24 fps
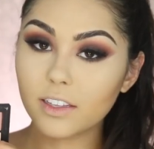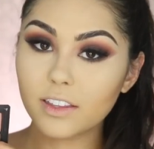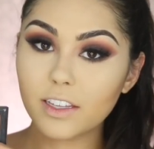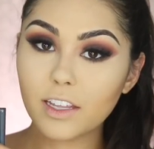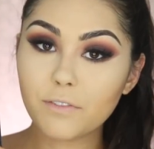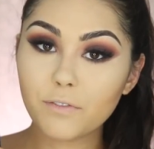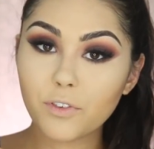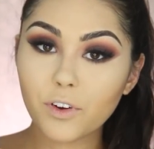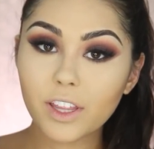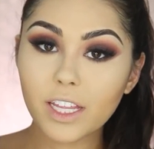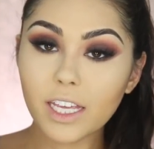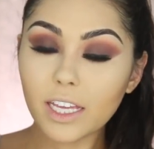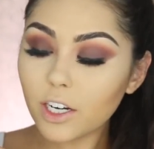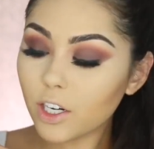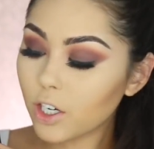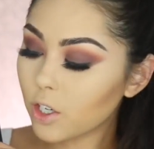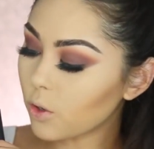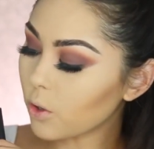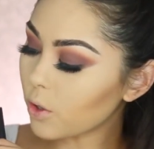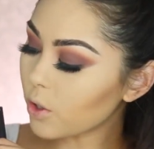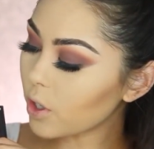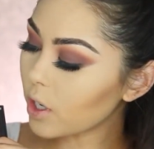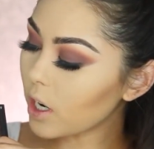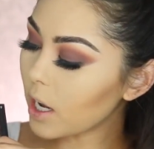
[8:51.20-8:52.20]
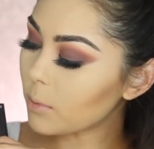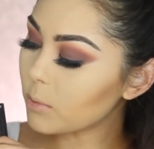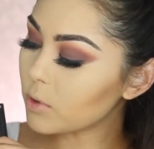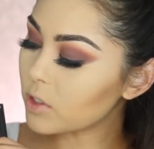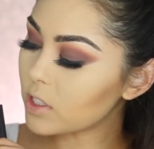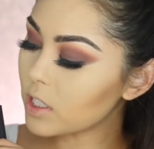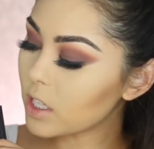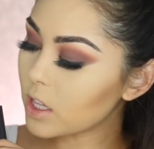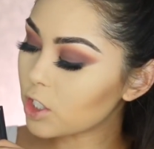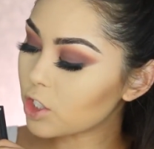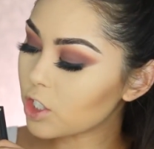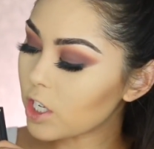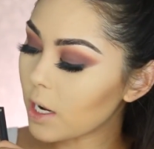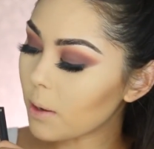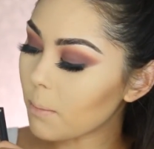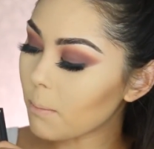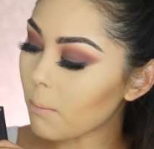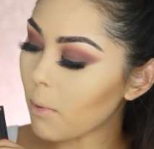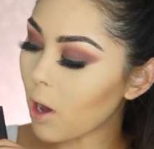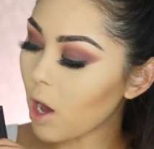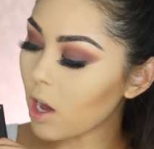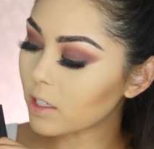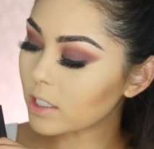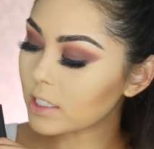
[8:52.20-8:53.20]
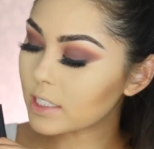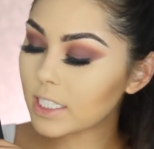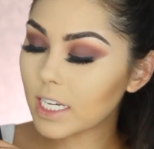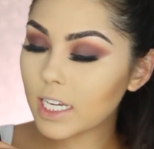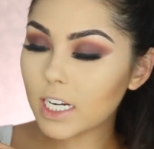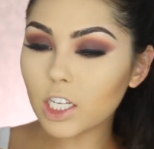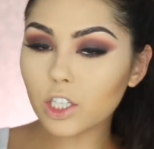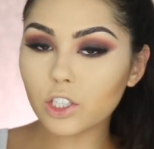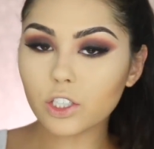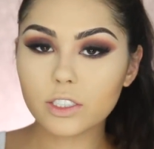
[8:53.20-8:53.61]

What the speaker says: Then for the inner corner, I'm using the shade Moccasin.